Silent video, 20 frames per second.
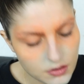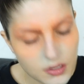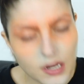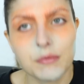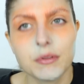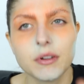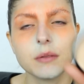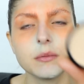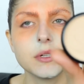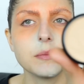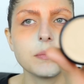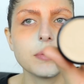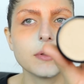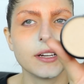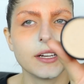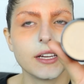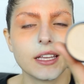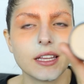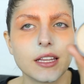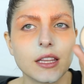Now I'm gonna be
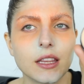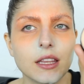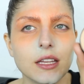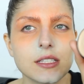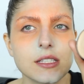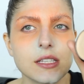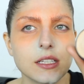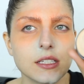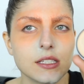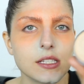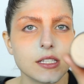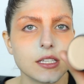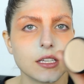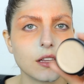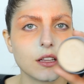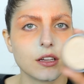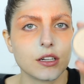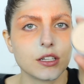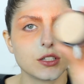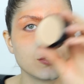applying this
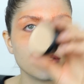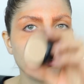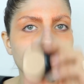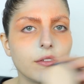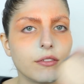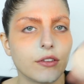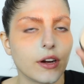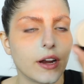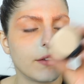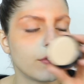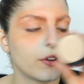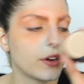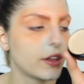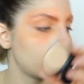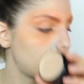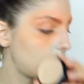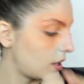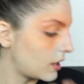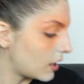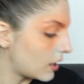concealer to cover everything